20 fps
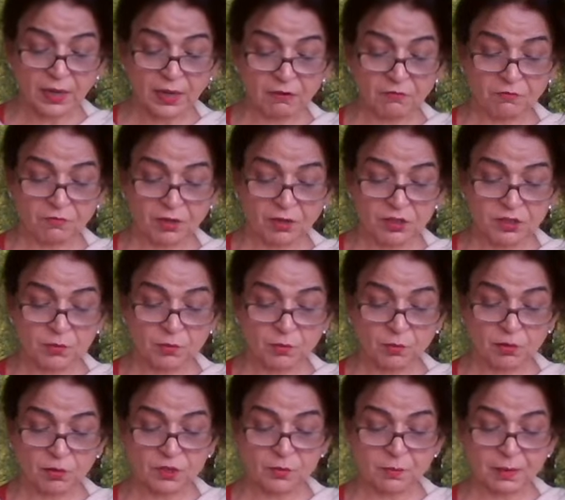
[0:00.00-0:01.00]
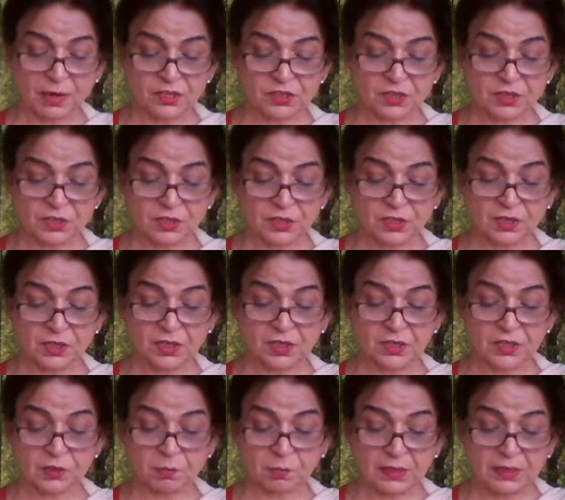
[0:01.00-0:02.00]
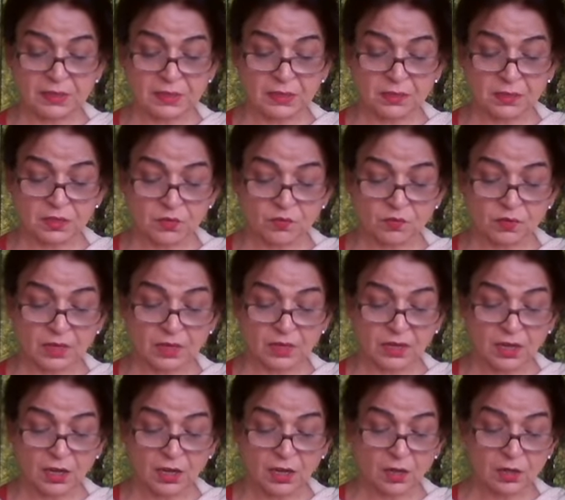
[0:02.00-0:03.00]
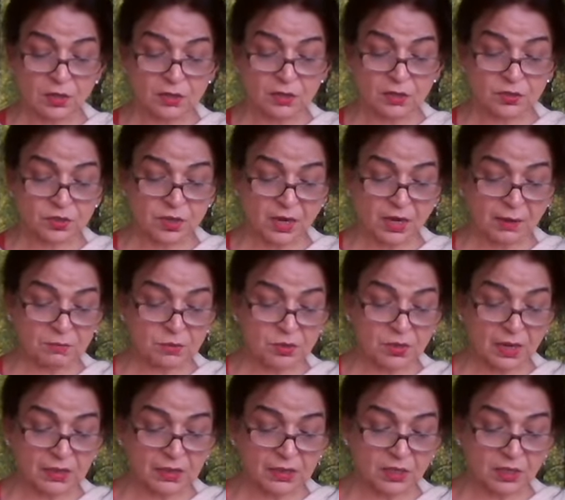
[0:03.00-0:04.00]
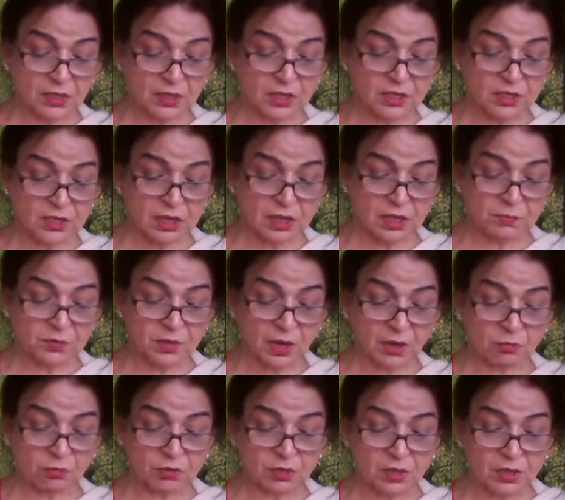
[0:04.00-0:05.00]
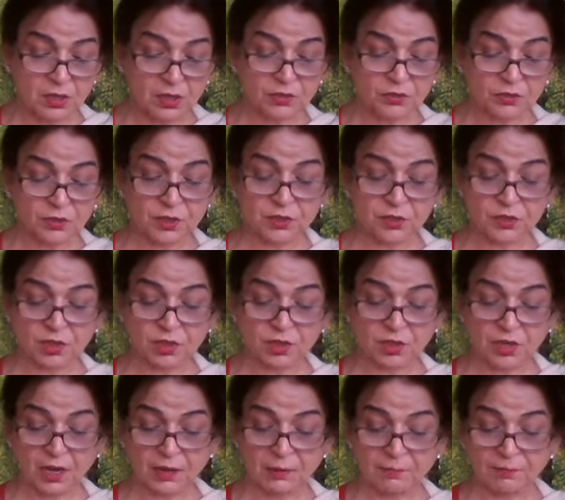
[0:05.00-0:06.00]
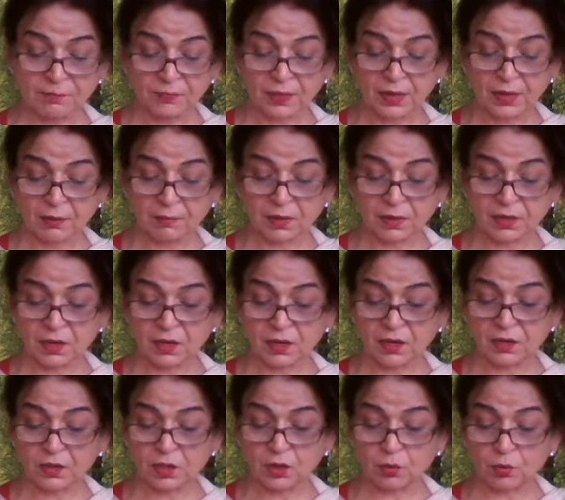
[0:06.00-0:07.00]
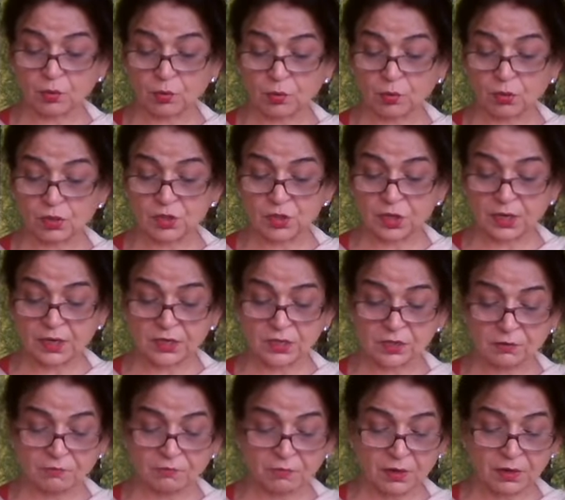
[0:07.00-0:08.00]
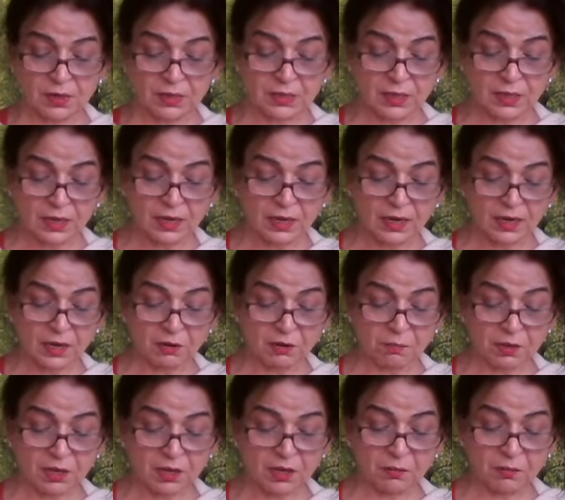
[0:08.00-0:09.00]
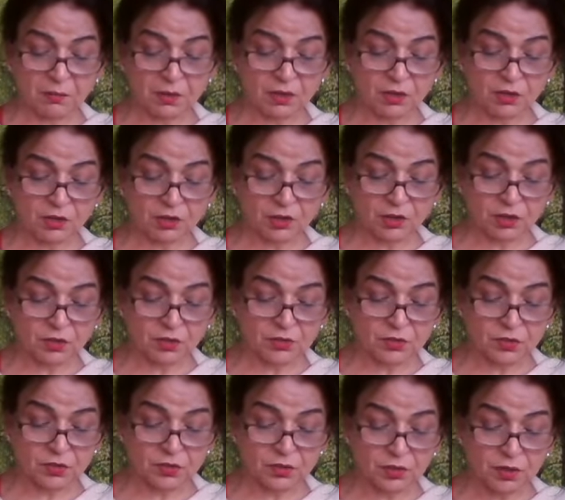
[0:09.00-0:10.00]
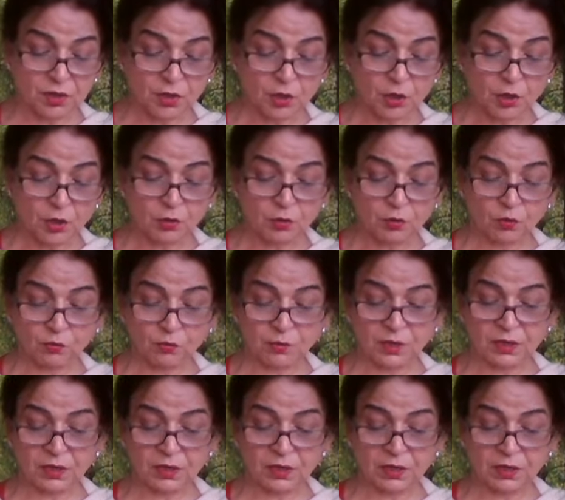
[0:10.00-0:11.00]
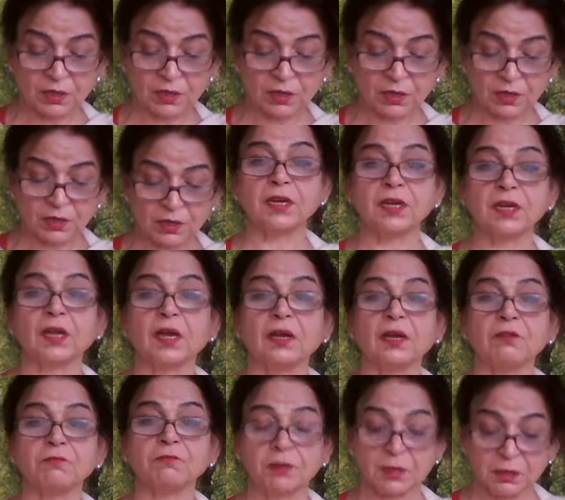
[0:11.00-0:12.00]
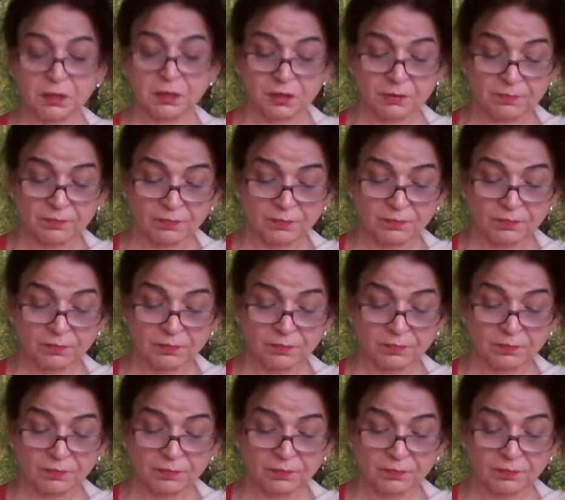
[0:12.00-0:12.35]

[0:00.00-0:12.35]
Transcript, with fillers: and once more smashes it in splinters with a stamp. Satyaki leaps out just in time. But another roar shakes the field, and Bhim returns to face the white elephant.